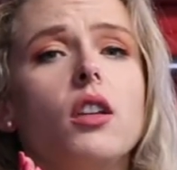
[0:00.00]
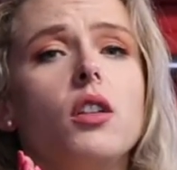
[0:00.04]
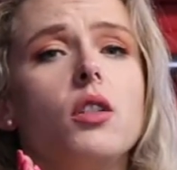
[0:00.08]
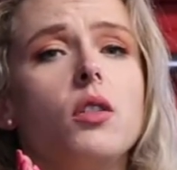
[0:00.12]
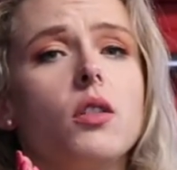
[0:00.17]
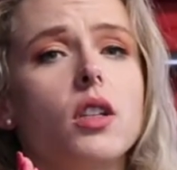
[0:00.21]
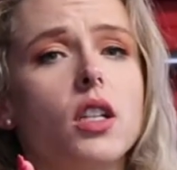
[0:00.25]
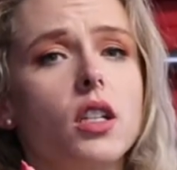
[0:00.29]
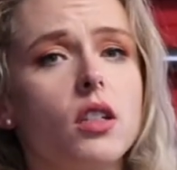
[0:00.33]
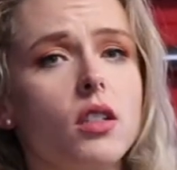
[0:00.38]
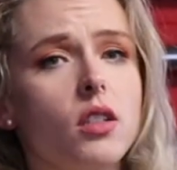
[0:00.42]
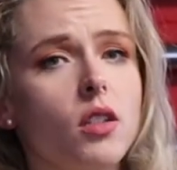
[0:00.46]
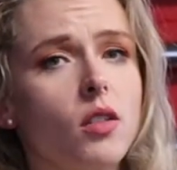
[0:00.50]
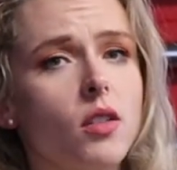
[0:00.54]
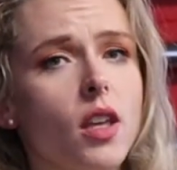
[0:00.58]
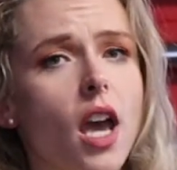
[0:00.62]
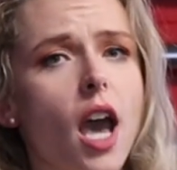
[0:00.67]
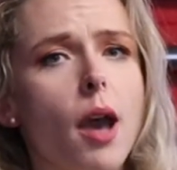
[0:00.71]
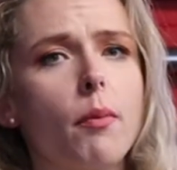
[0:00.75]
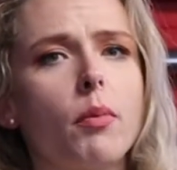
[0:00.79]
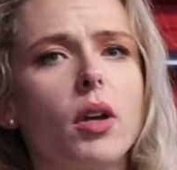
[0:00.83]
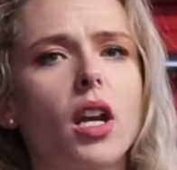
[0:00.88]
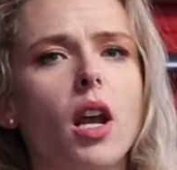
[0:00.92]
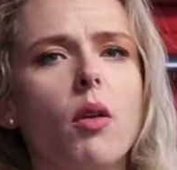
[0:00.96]
You can do
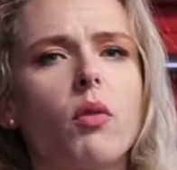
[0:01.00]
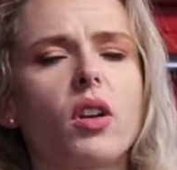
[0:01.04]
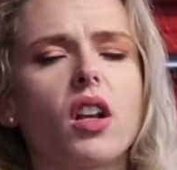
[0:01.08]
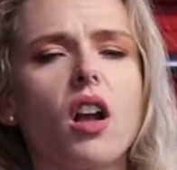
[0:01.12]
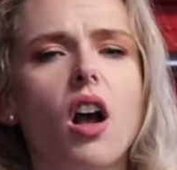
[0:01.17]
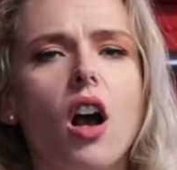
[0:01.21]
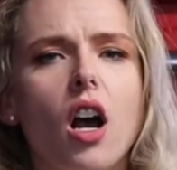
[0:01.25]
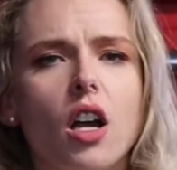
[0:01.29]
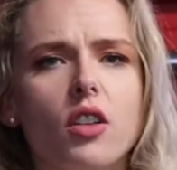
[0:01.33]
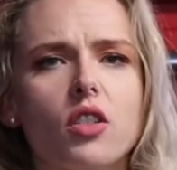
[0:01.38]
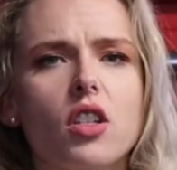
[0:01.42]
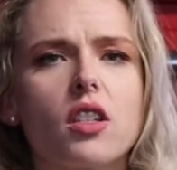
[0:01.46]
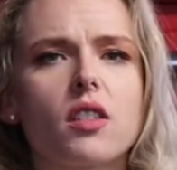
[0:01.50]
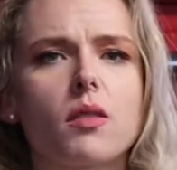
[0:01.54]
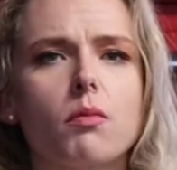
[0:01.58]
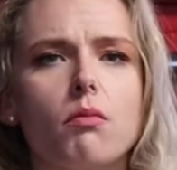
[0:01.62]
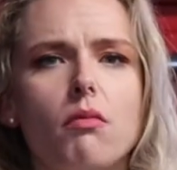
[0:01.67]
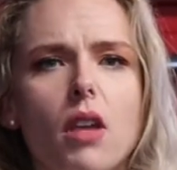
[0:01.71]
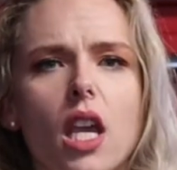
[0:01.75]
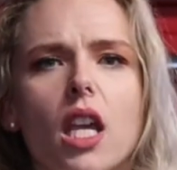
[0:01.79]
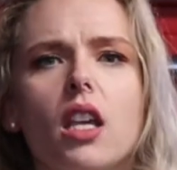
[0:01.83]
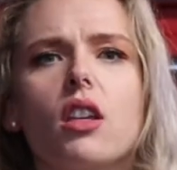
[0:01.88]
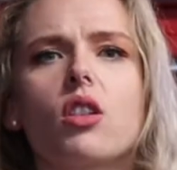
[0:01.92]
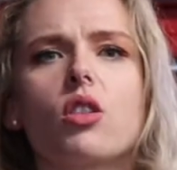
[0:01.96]
that, but I would
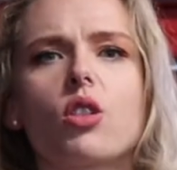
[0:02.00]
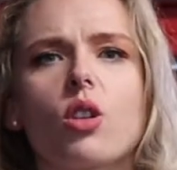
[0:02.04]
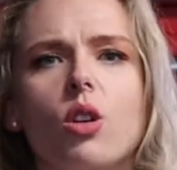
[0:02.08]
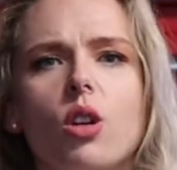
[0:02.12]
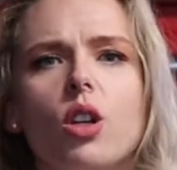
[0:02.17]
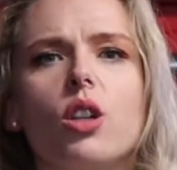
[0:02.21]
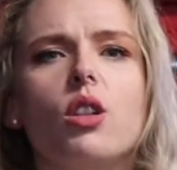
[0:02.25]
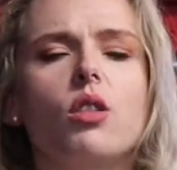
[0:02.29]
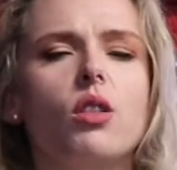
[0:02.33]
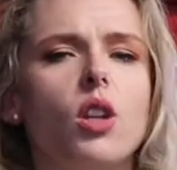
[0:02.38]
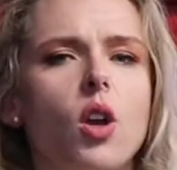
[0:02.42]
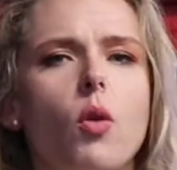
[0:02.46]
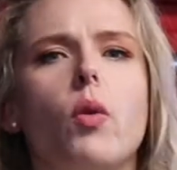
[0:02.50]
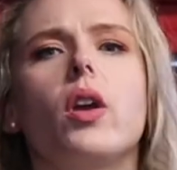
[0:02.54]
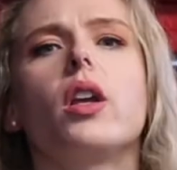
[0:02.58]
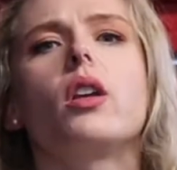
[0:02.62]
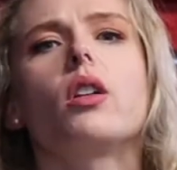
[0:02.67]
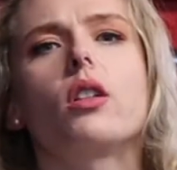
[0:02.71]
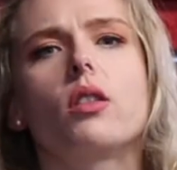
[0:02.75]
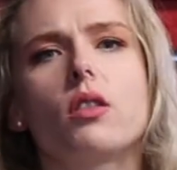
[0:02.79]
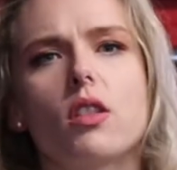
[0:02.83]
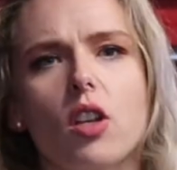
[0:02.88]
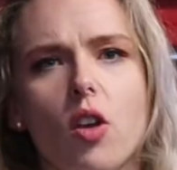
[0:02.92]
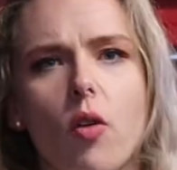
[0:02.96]
make sure you know
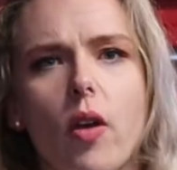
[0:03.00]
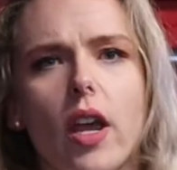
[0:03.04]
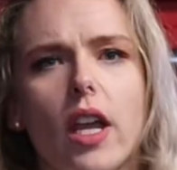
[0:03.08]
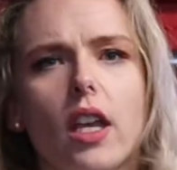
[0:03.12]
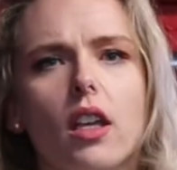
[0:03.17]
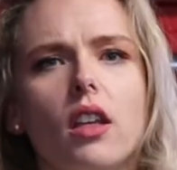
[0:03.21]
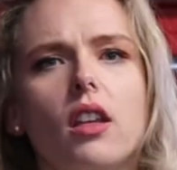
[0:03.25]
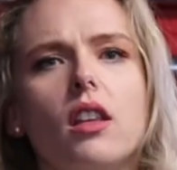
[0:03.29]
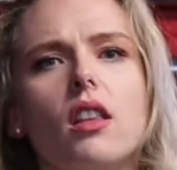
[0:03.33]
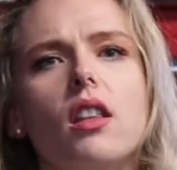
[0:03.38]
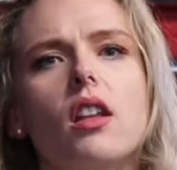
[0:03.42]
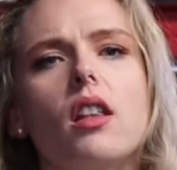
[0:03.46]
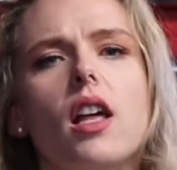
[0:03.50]
what you're doing.